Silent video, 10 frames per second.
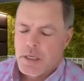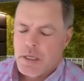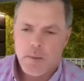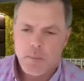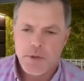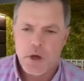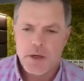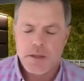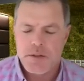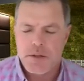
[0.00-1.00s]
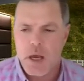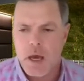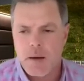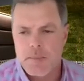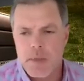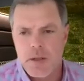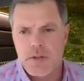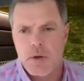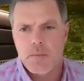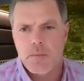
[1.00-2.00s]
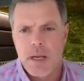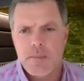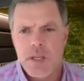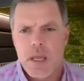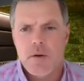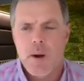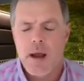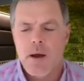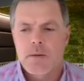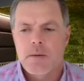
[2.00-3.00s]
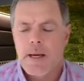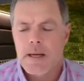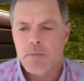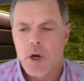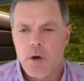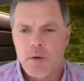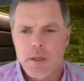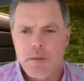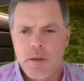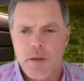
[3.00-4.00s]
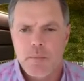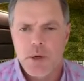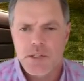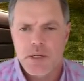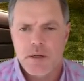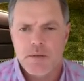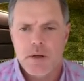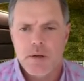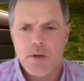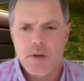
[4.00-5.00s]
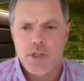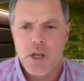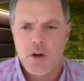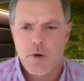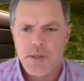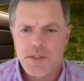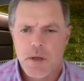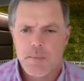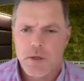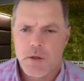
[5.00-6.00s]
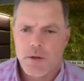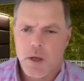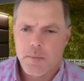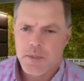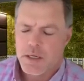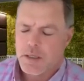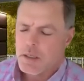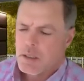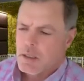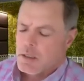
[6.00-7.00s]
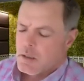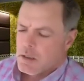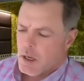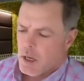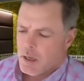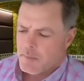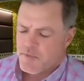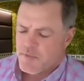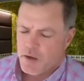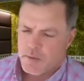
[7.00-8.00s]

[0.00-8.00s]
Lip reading: with the audience. So my name's Kane Grau. Currently the president of a Chicago-based company called Uptake, founded